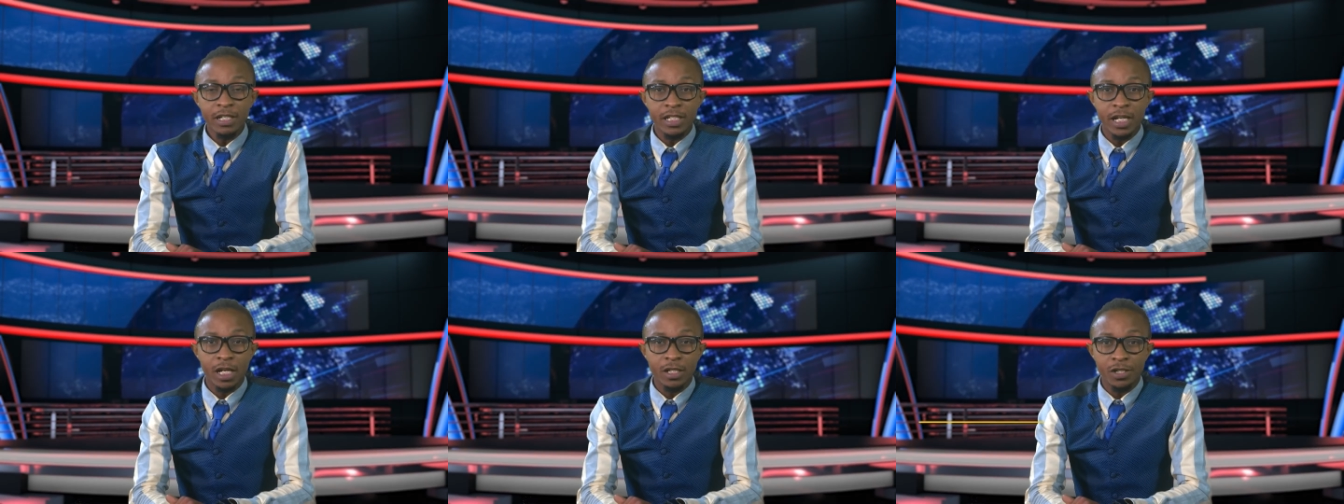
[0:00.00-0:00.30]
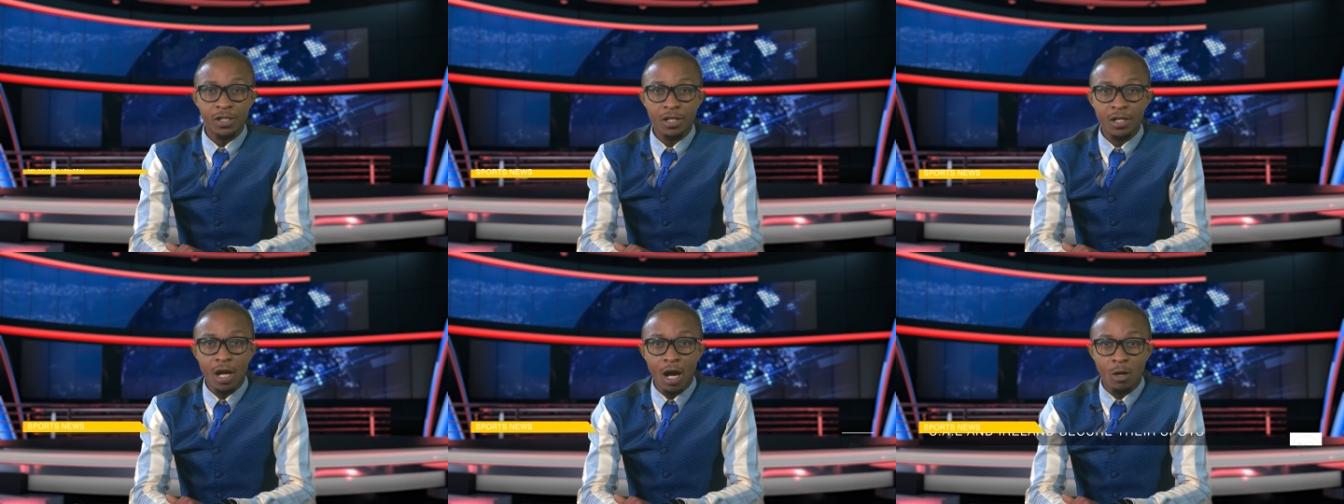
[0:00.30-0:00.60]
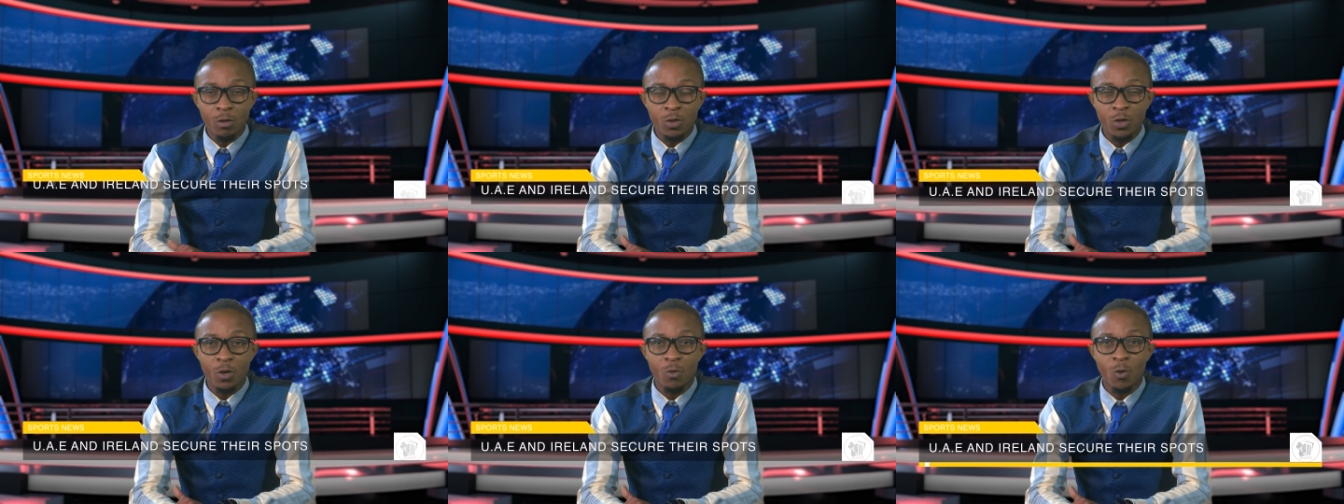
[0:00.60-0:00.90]
attention
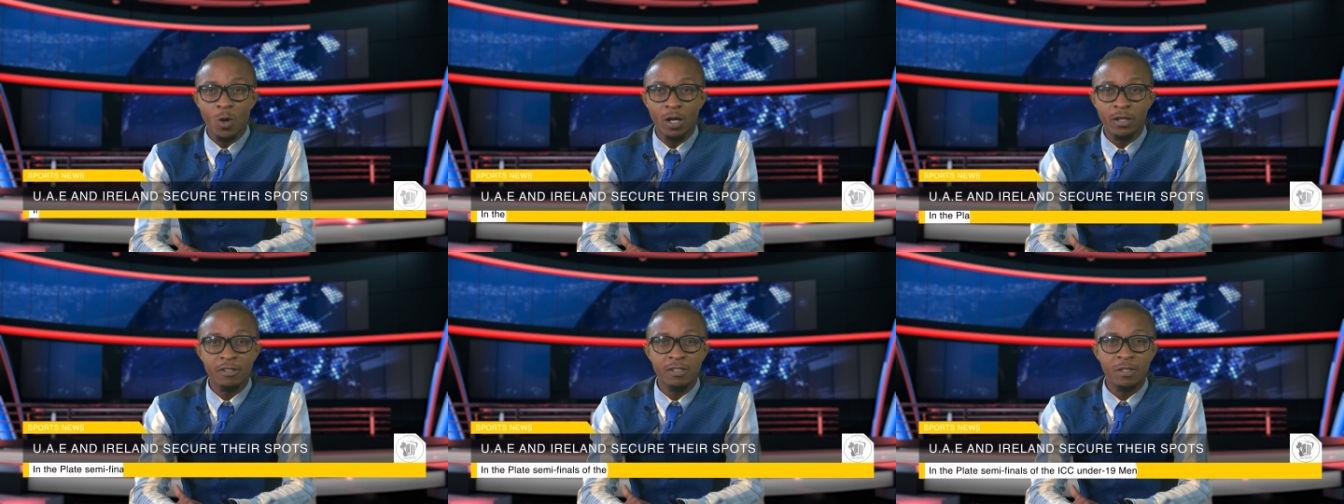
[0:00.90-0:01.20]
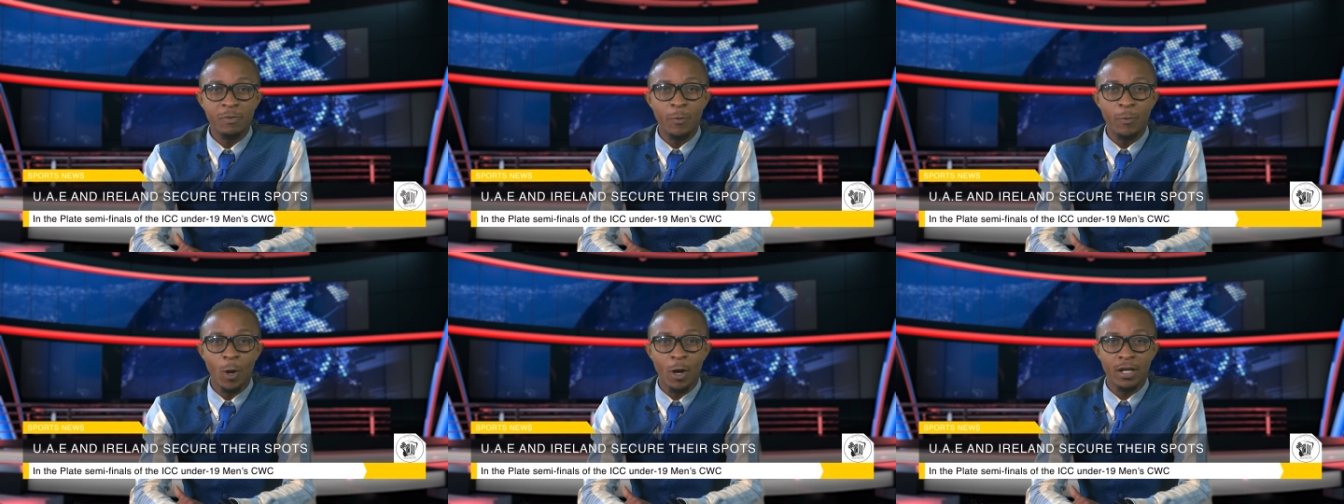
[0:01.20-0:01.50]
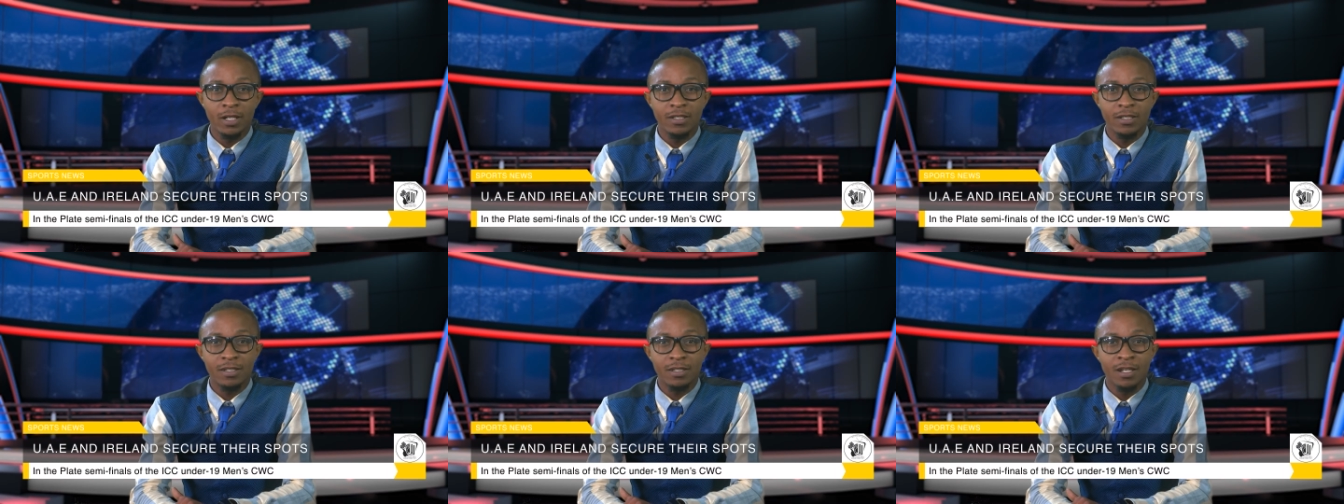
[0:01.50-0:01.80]
now to the world of
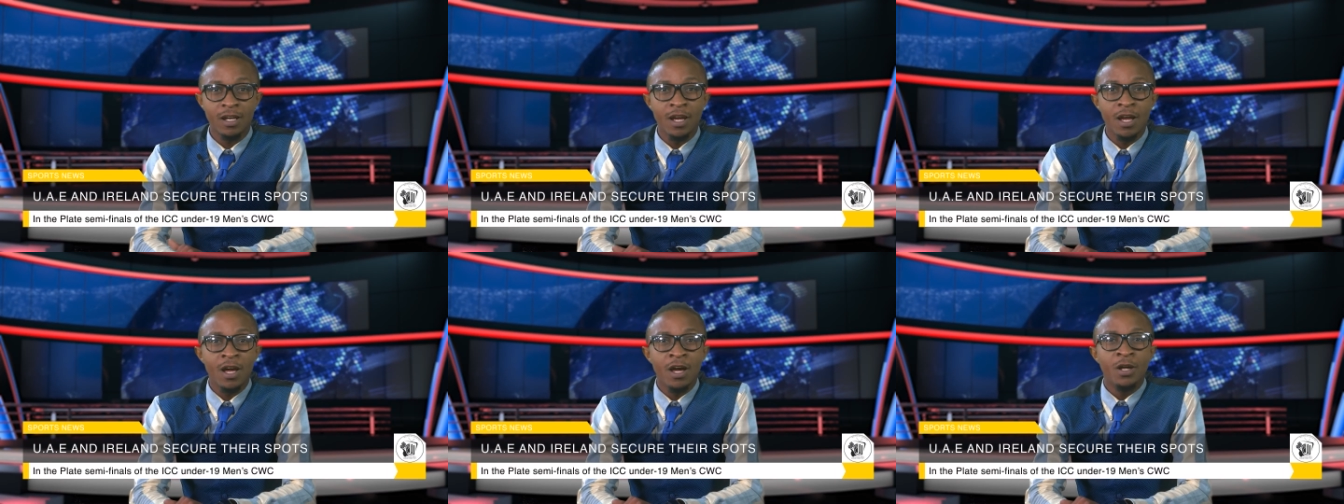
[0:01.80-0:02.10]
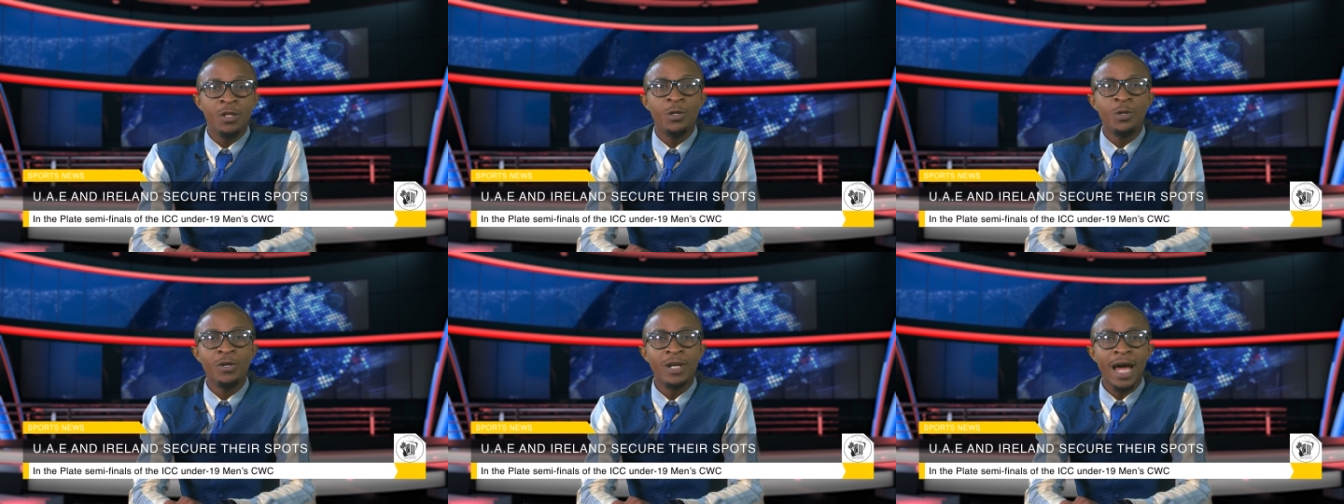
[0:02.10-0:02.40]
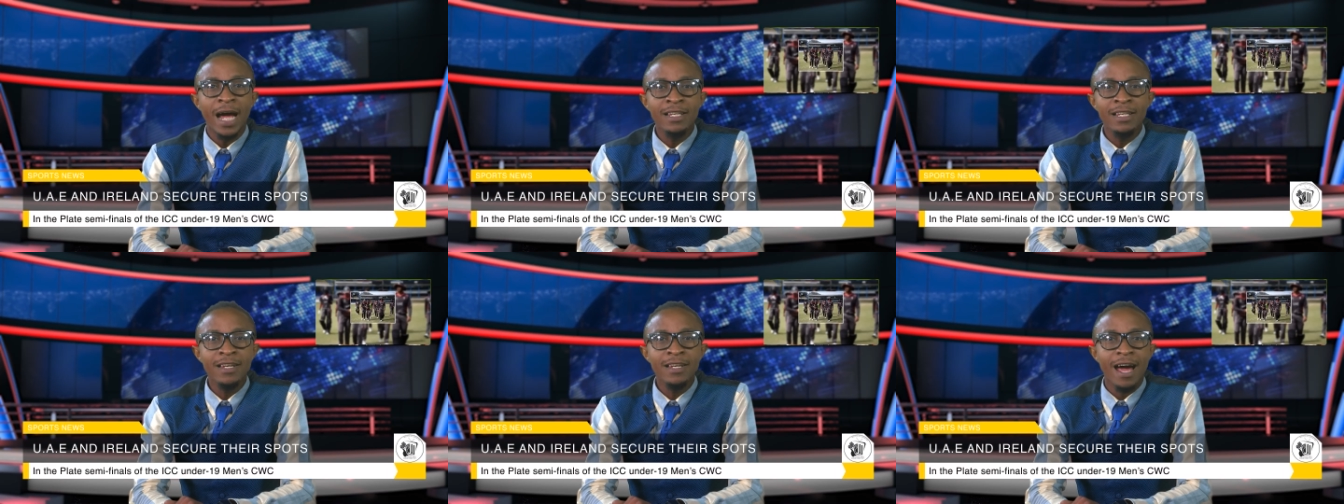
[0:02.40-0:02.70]
sports. The
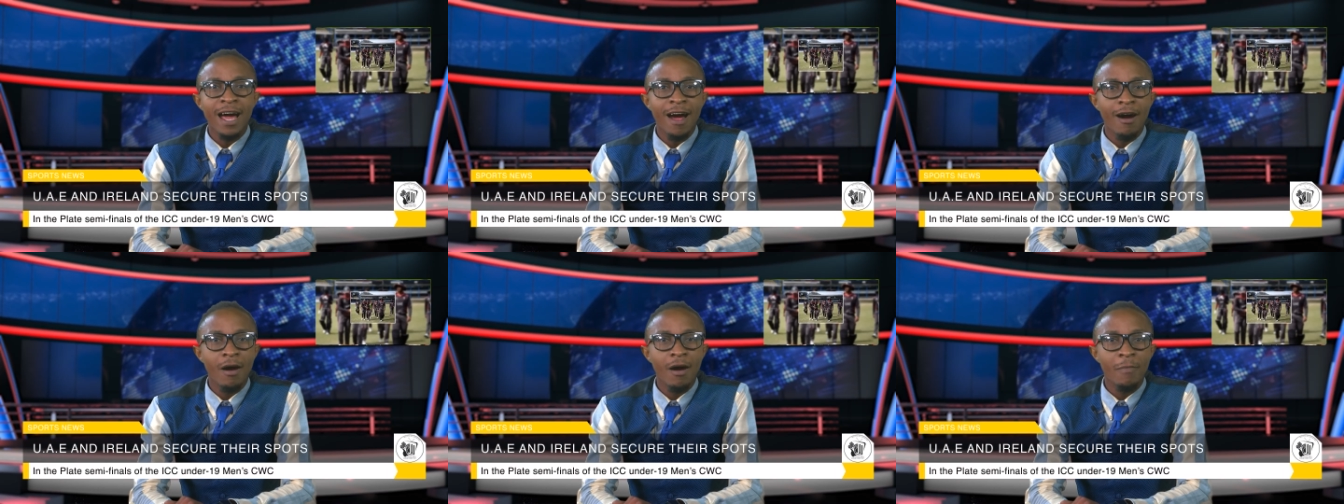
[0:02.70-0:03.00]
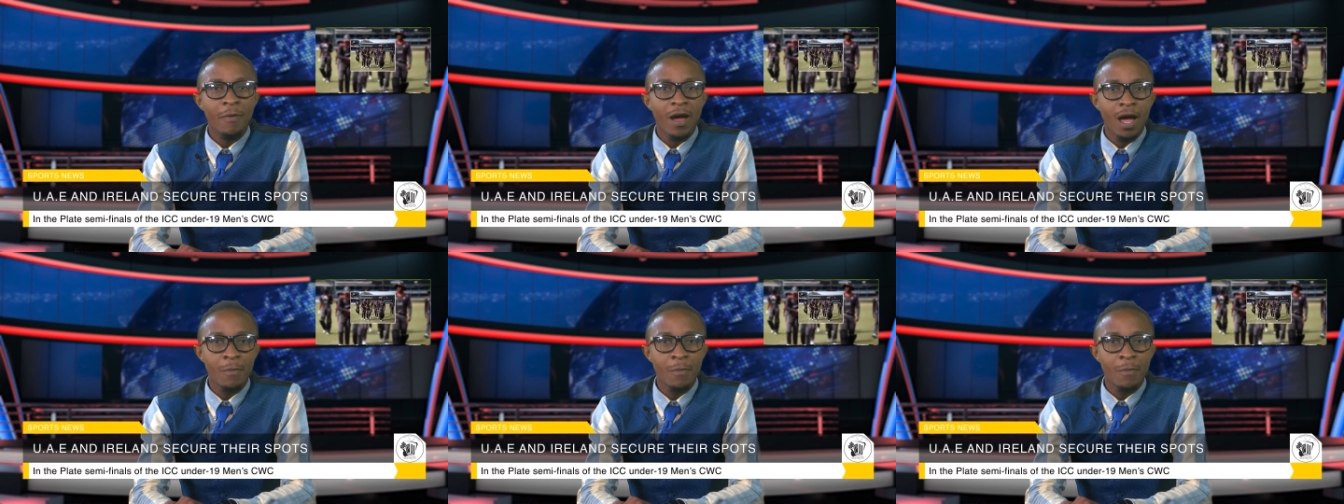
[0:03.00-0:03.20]
United Arab